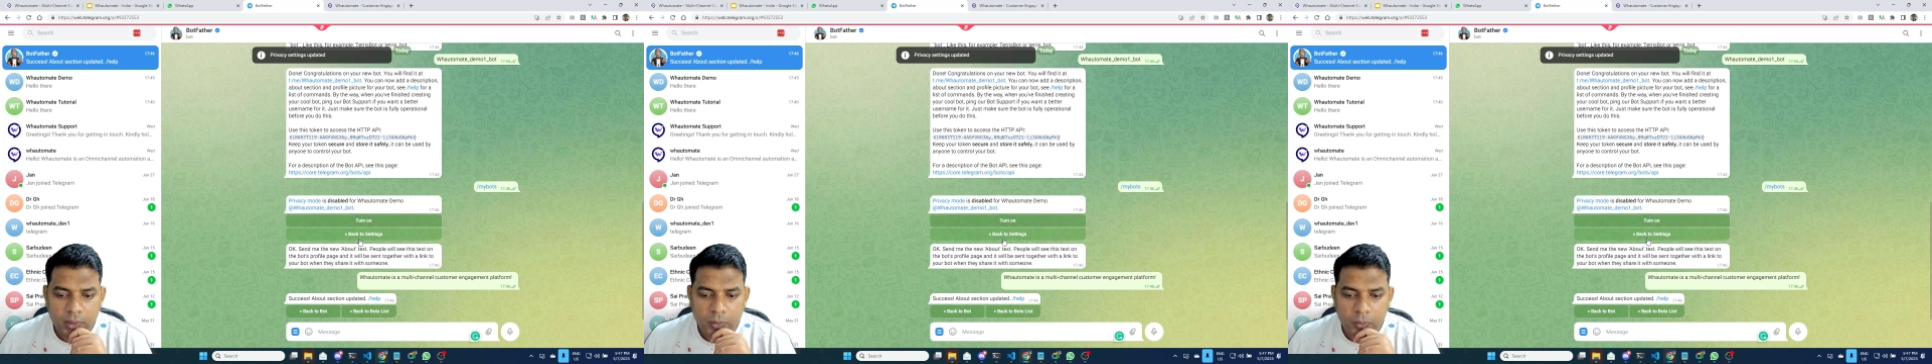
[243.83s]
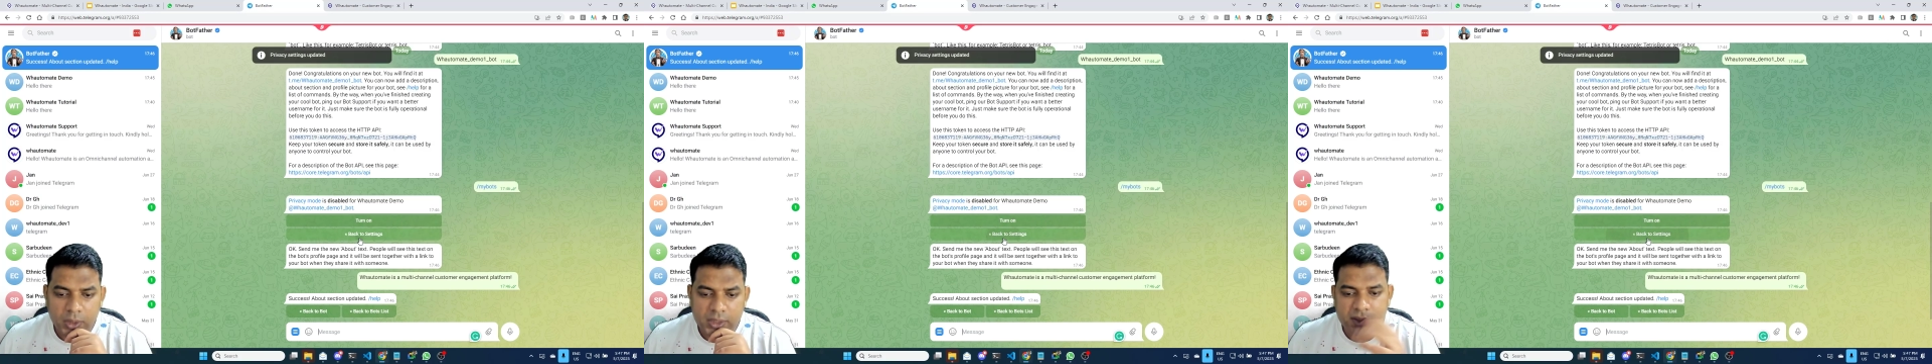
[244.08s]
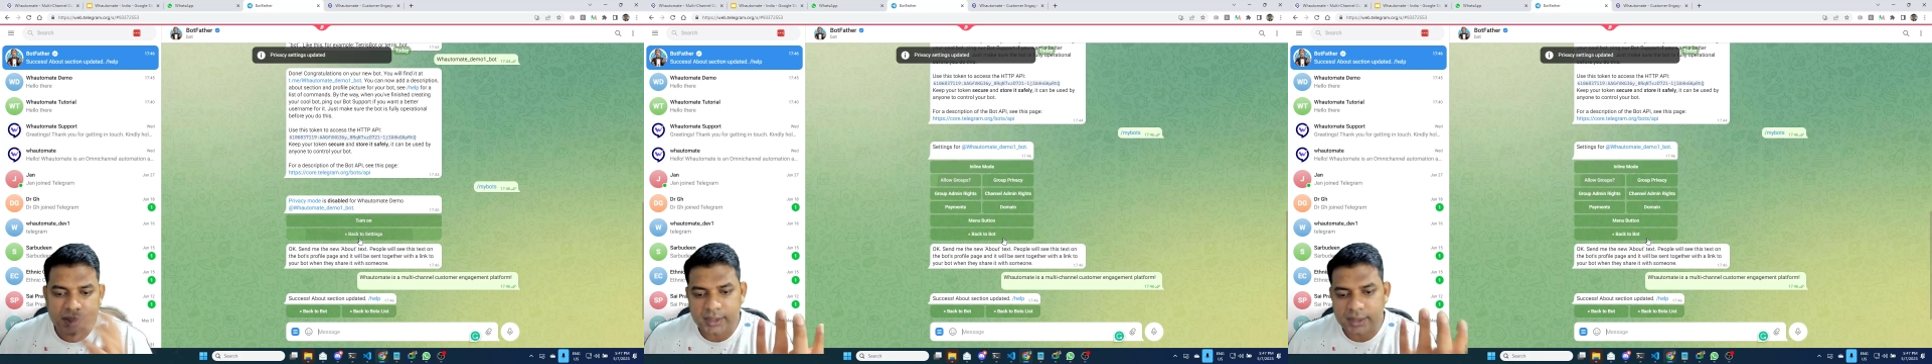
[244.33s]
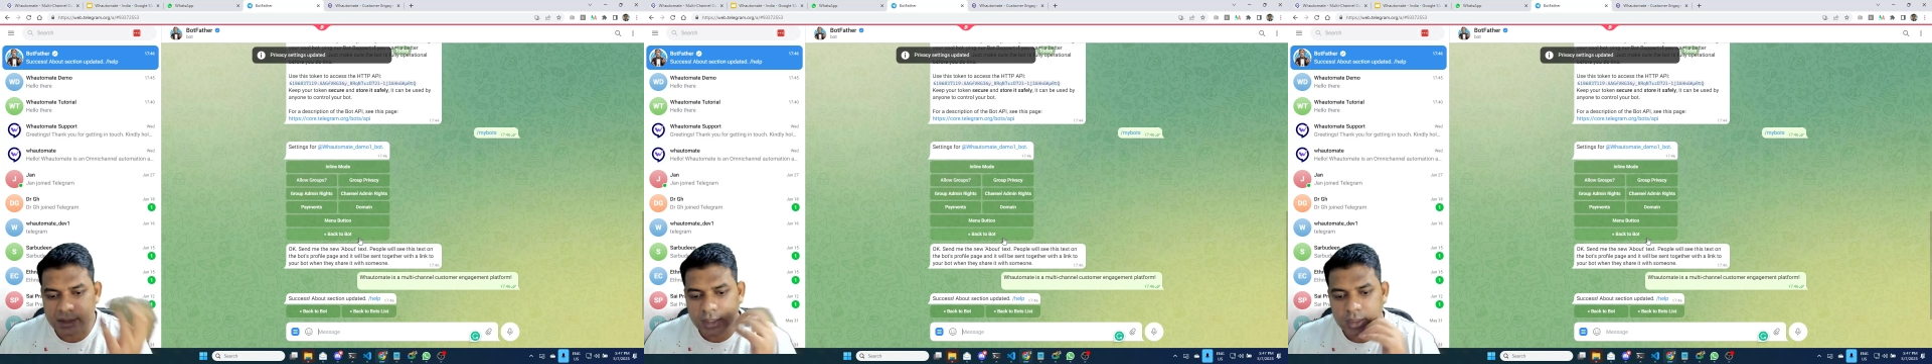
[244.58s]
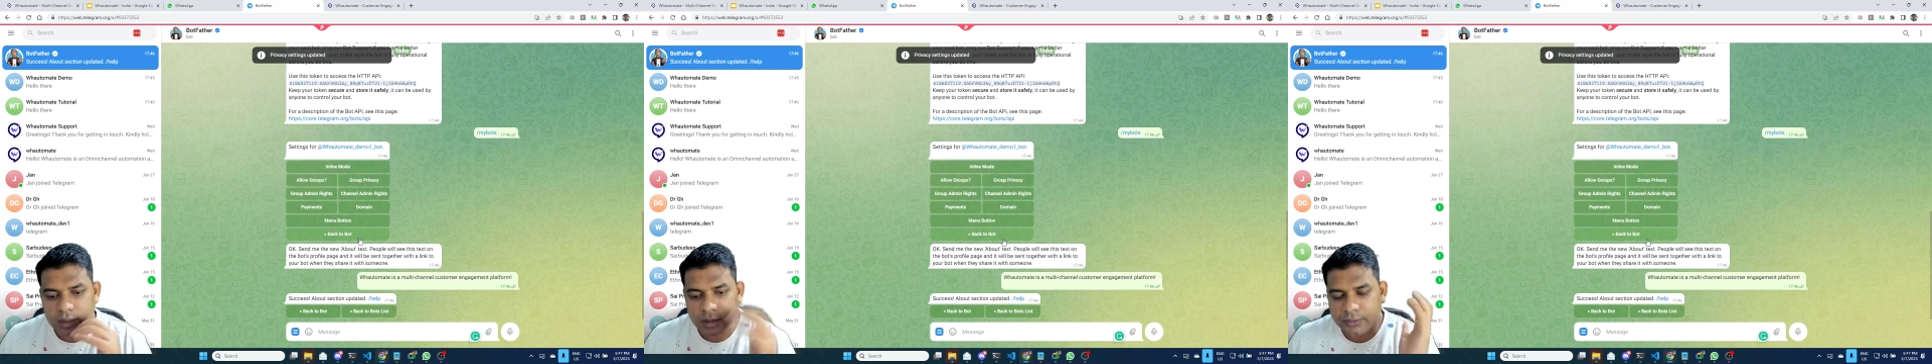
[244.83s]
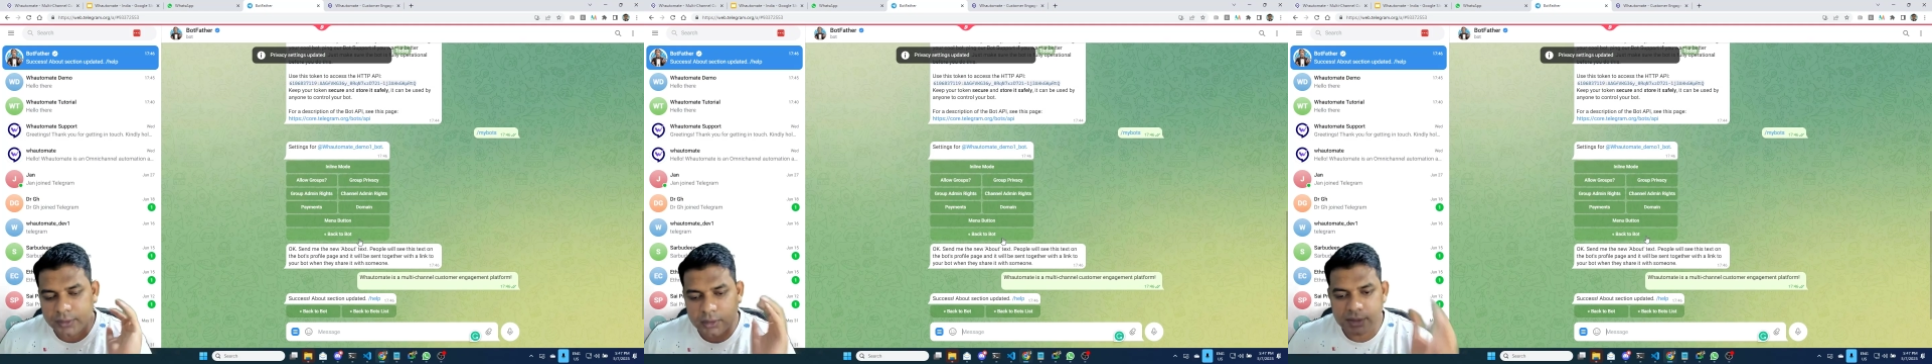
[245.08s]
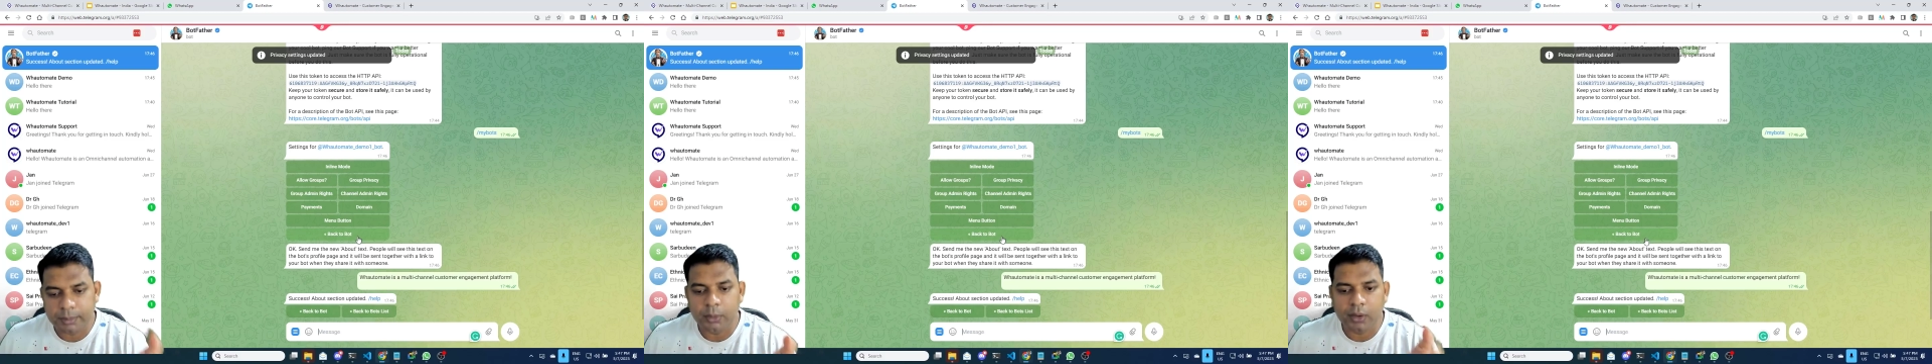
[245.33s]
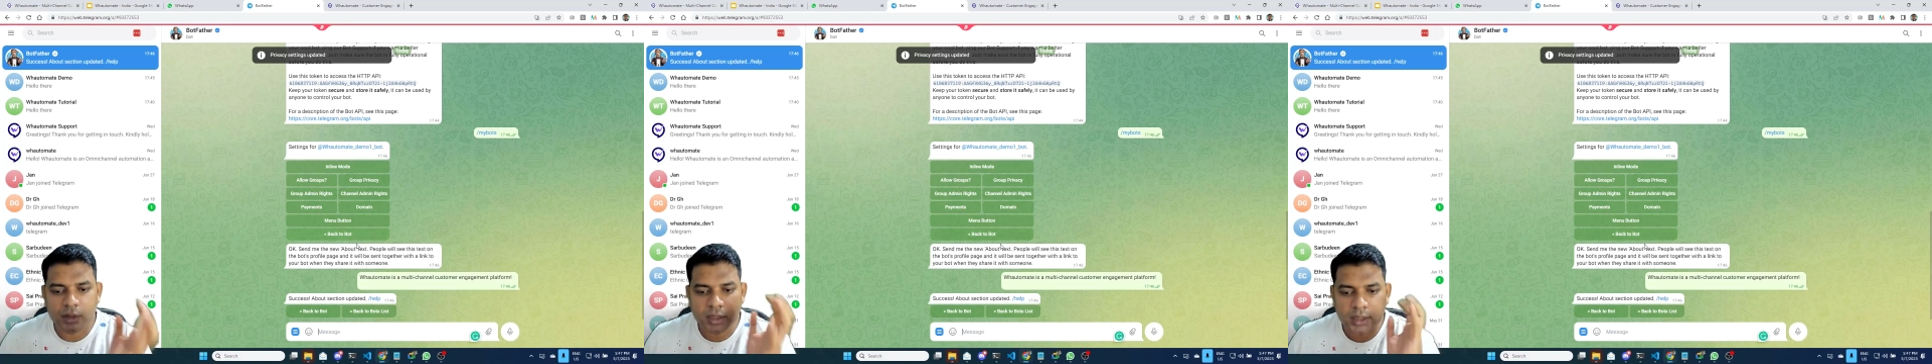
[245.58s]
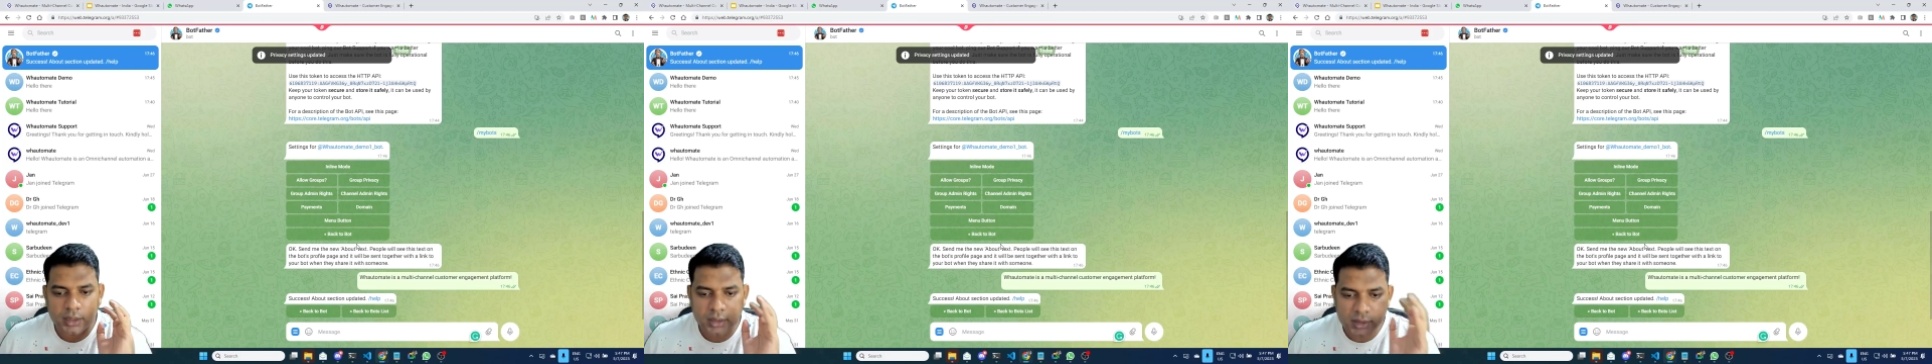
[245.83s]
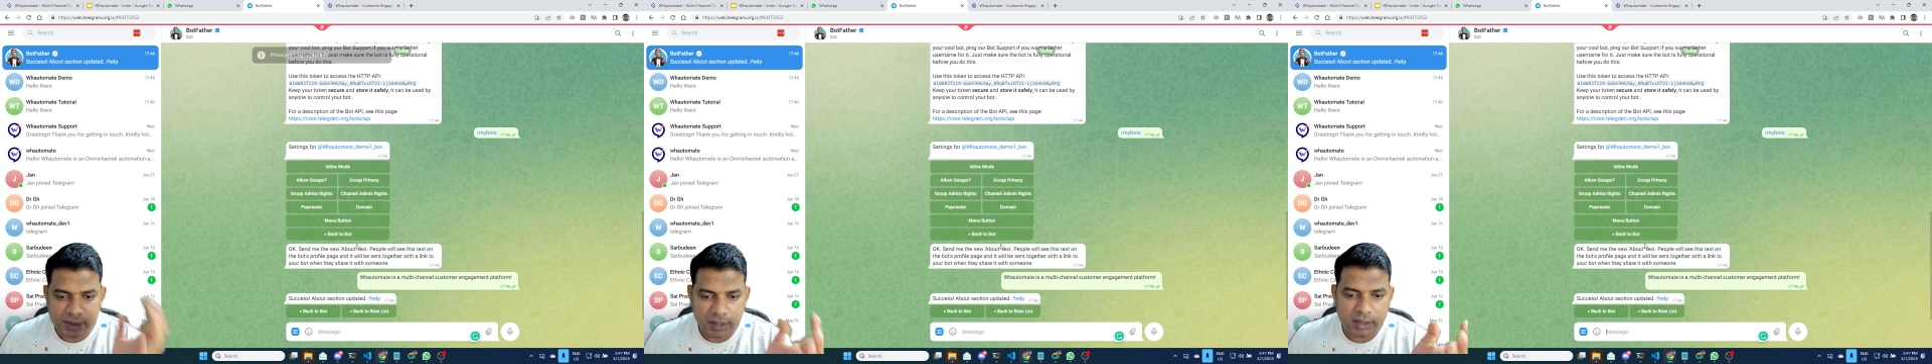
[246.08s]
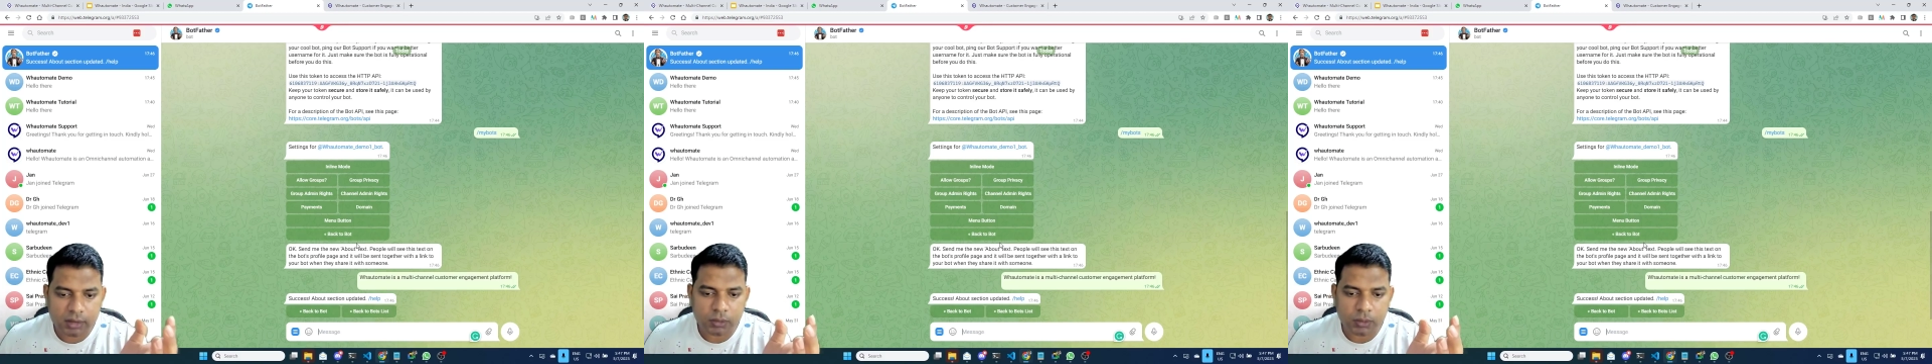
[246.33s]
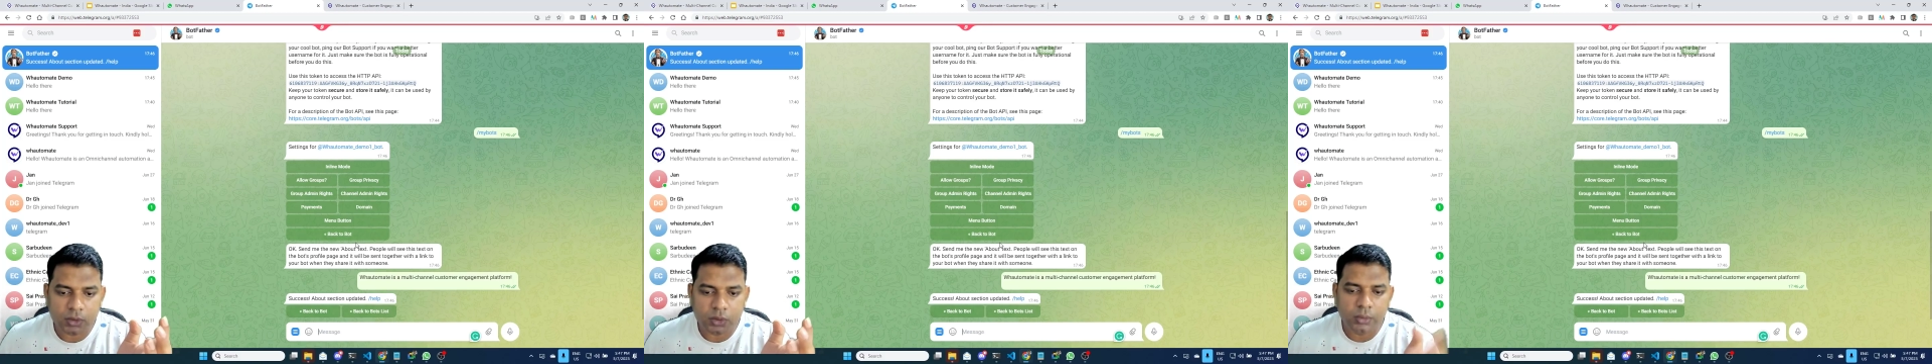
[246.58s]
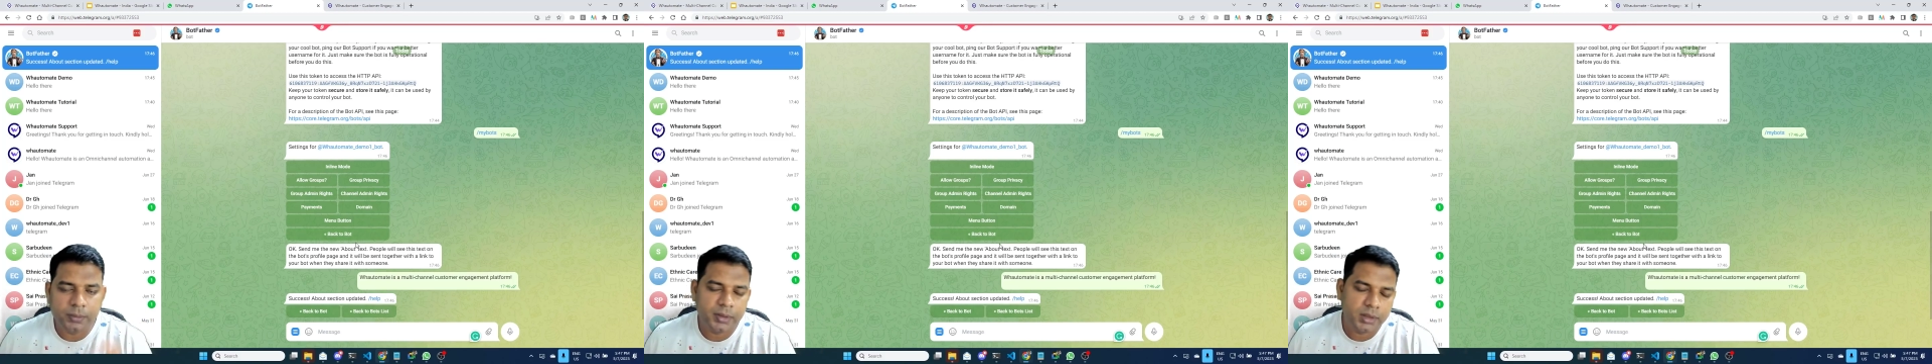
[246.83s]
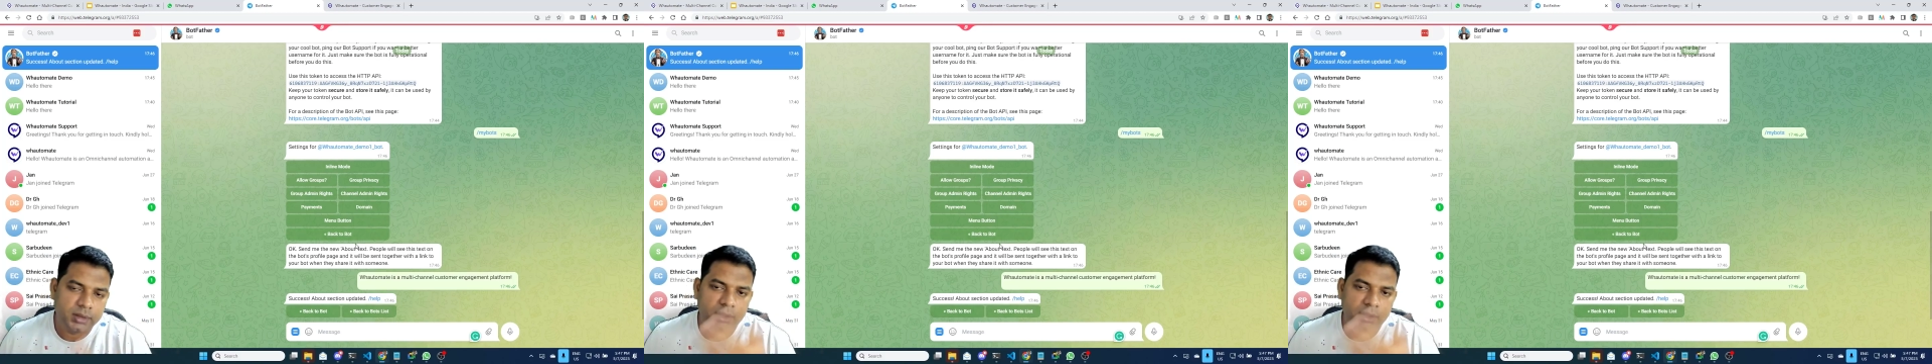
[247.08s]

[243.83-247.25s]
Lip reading: once this is done, if this bot is added to a group,